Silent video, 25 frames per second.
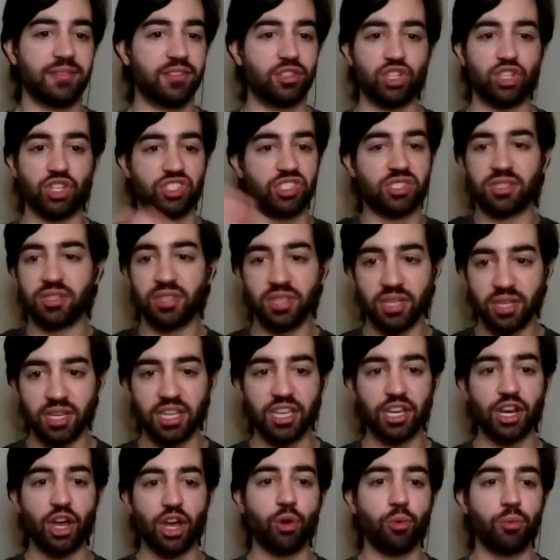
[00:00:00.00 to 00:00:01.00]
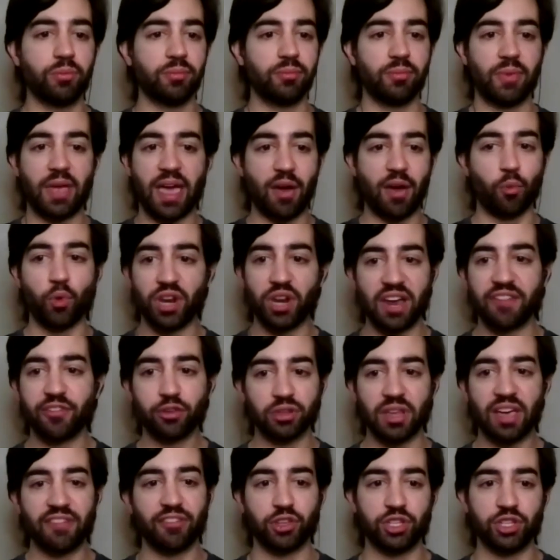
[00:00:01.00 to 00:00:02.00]
Just, at
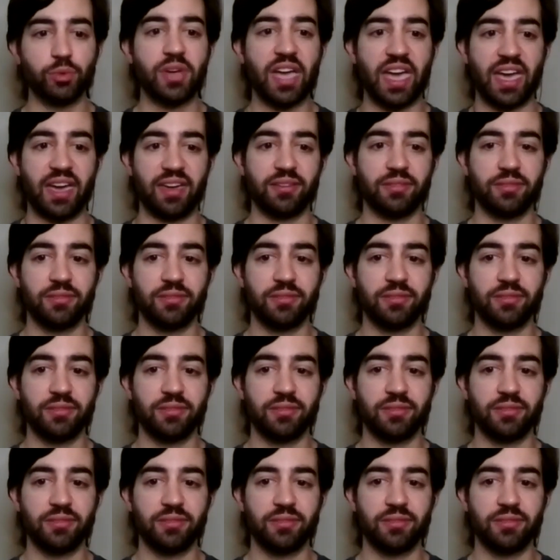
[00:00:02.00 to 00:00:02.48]
whatever level you can.